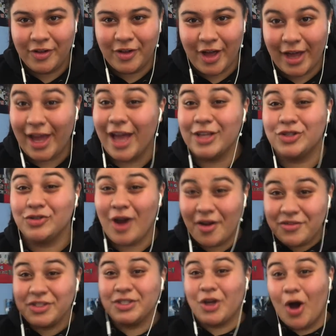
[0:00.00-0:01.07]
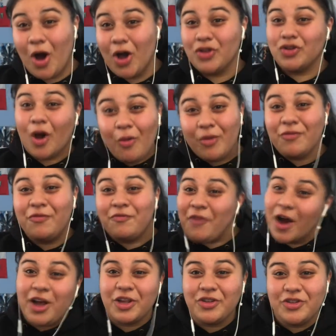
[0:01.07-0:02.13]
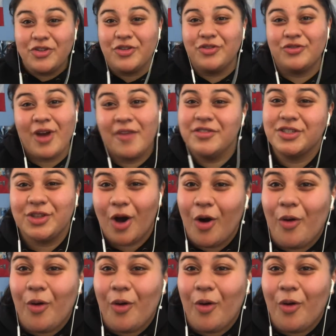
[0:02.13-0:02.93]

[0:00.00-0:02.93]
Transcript: Okay, Travis Scott, no one fucking knew who Travis Scott